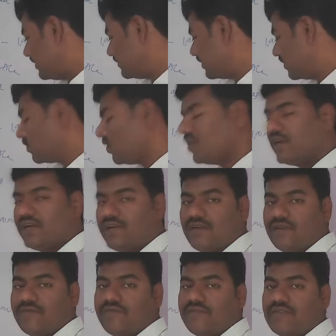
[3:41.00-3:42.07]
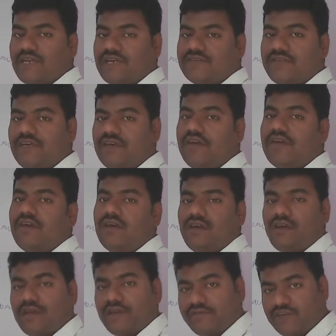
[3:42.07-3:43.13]
recorded as a
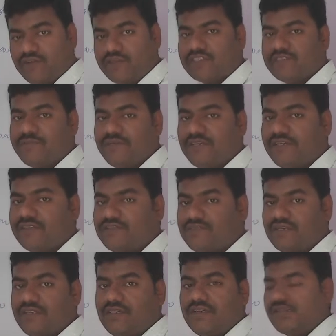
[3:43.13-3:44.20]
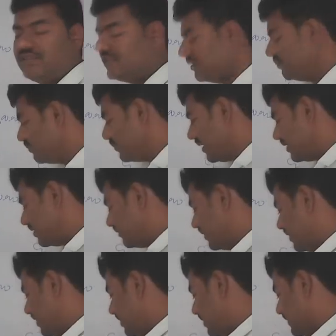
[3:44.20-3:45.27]
revenue expenditure. The impact will
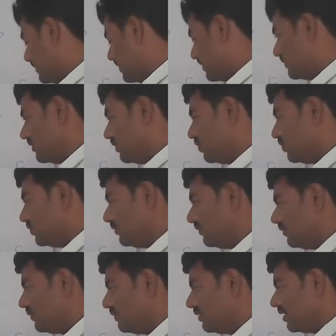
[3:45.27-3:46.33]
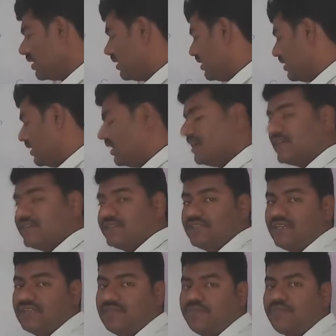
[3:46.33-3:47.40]
result into reduction in
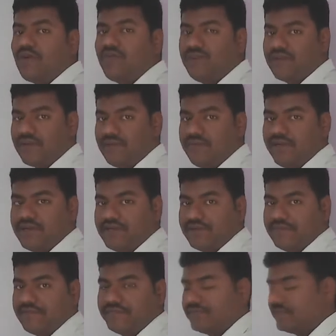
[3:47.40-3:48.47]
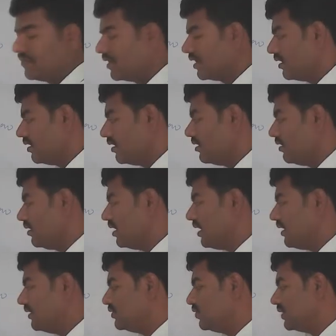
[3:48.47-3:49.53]
the profitability. As
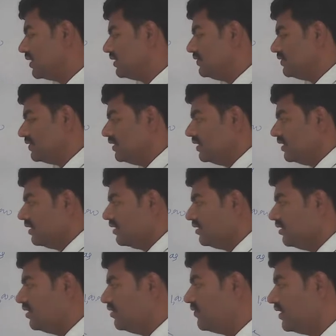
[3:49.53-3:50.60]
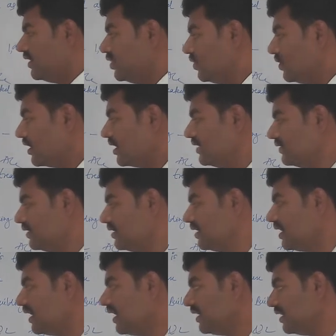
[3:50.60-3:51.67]
you can see here, if I don't consider
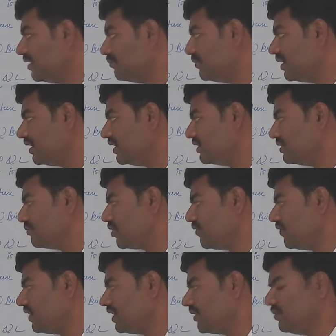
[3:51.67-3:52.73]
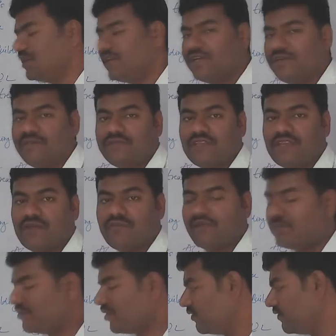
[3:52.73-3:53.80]
land and building in the profitability, my
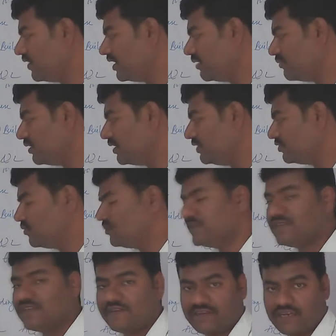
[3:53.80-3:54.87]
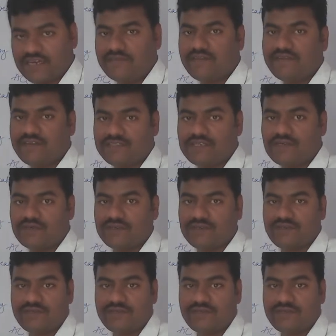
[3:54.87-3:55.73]
profitability is rupees 7,50,000.